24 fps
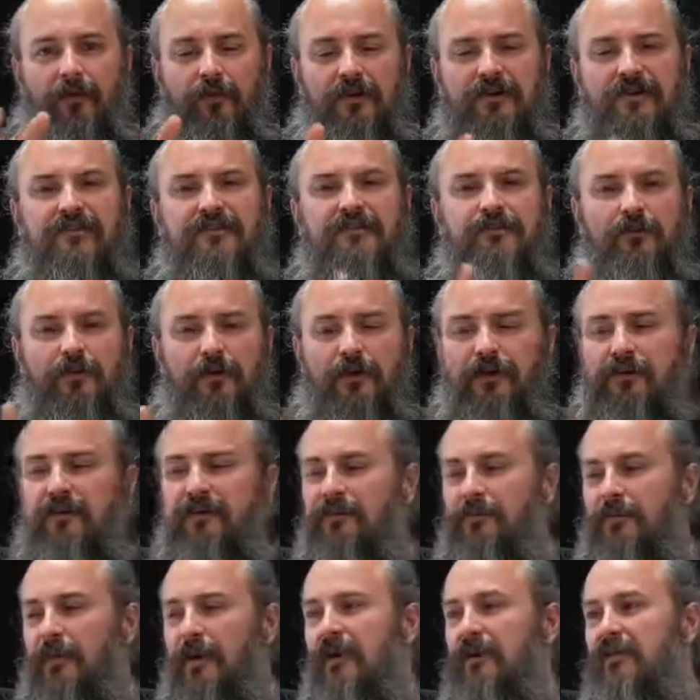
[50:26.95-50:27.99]
We just wanted
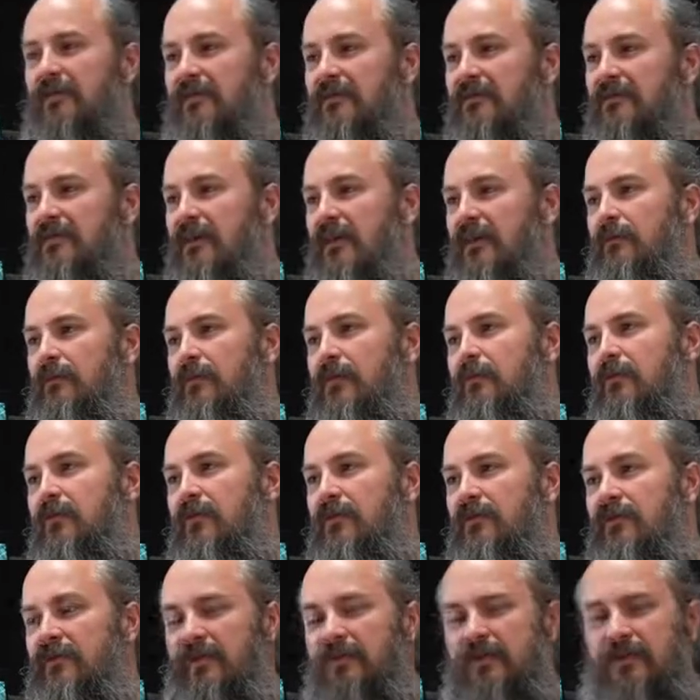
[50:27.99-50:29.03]
to make this statement
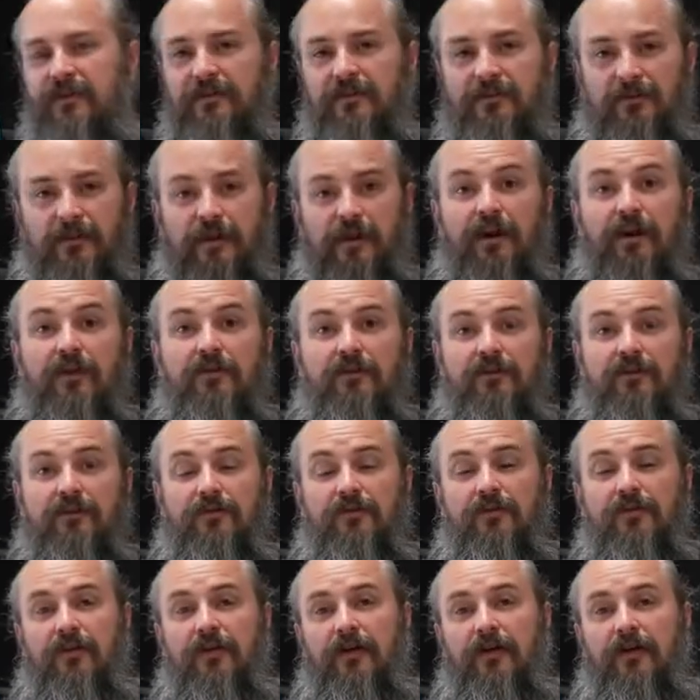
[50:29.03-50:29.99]
because it is very true.